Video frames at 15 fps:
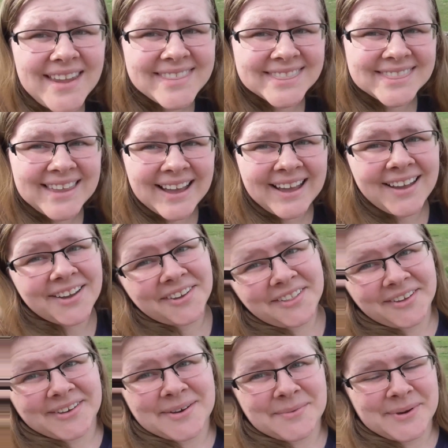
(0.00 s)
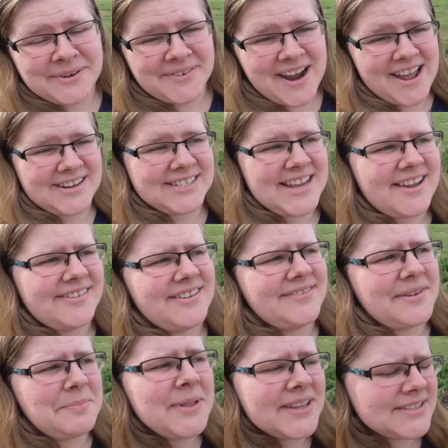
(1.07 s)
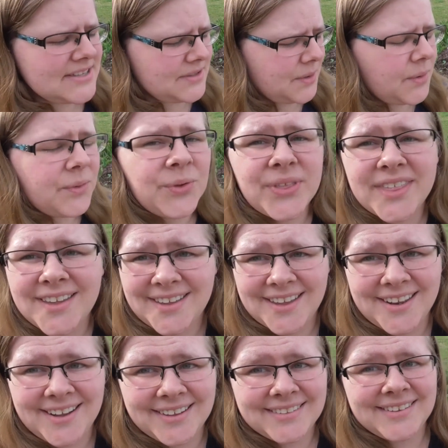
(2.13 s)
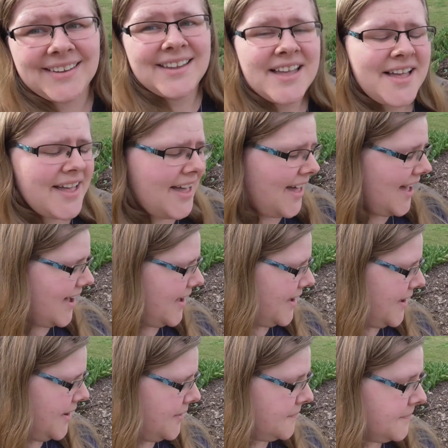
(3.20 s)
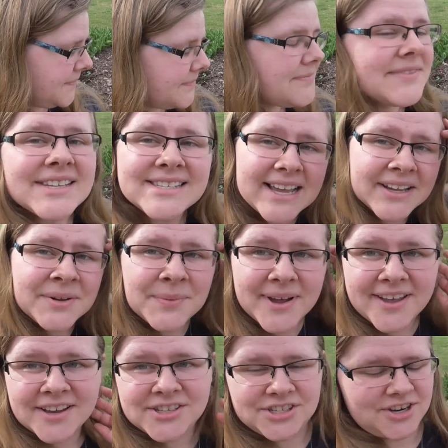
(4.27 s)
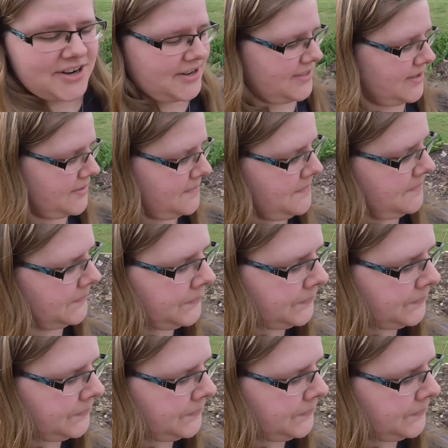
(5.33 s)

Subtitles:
that I only got one radish out of. I planted the whole thing in it. The second way I started them,